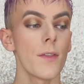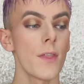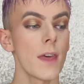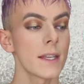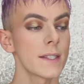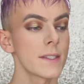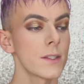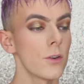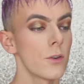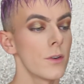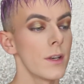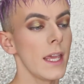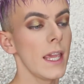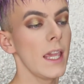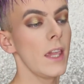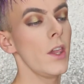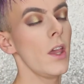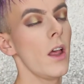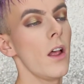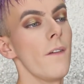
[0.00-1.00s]
this on
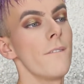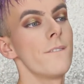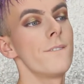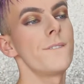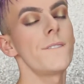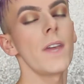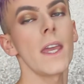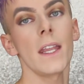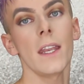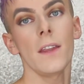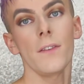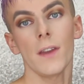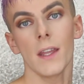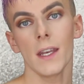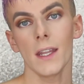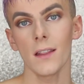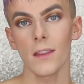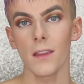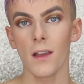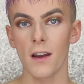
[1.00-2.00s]
a very,
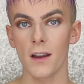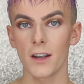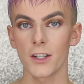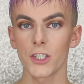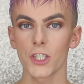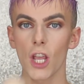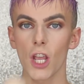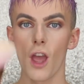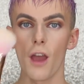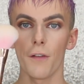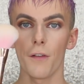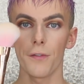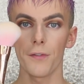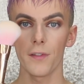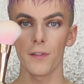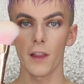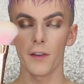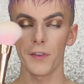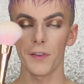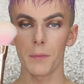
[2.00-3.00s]
very large
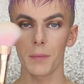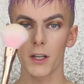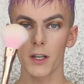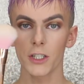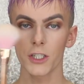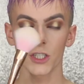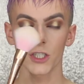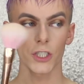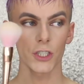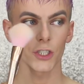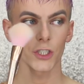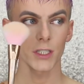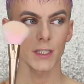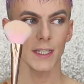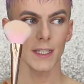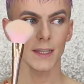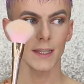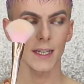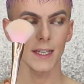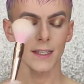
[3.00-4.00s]
fluffy brush, just
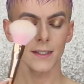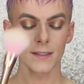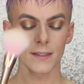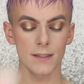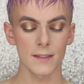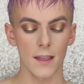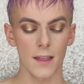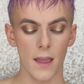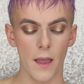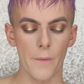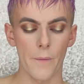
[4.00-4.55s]
like this,